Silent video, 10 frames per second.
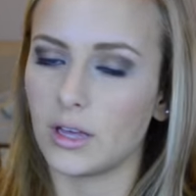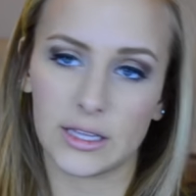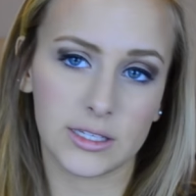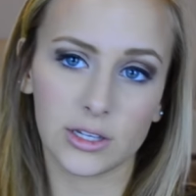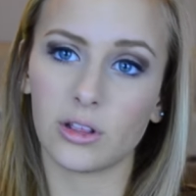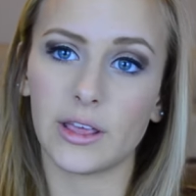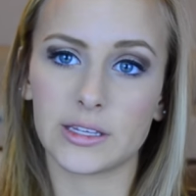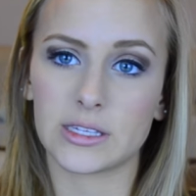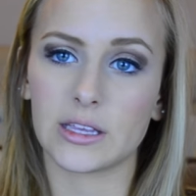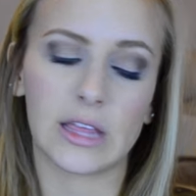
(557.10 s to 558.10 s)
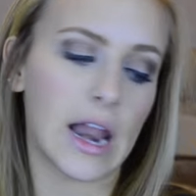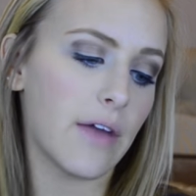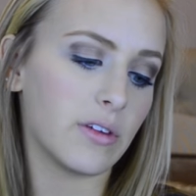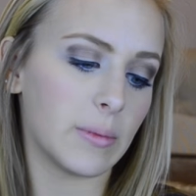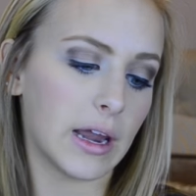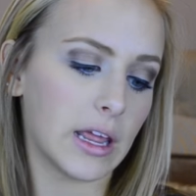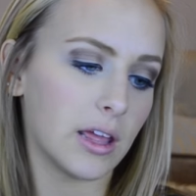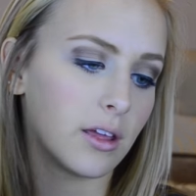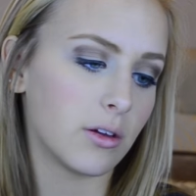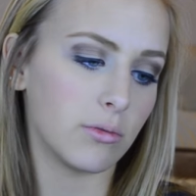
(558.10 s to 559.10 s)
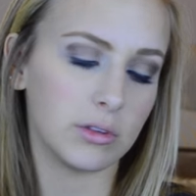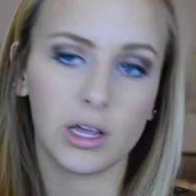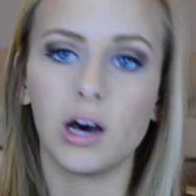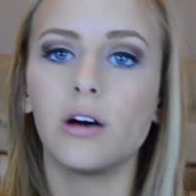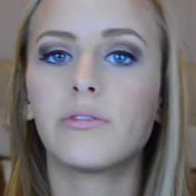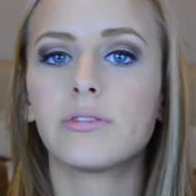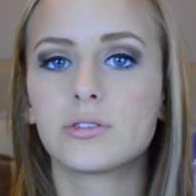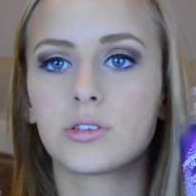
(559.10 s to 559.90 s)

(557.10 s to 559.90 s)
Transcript: It's literally a scent that everybody would love,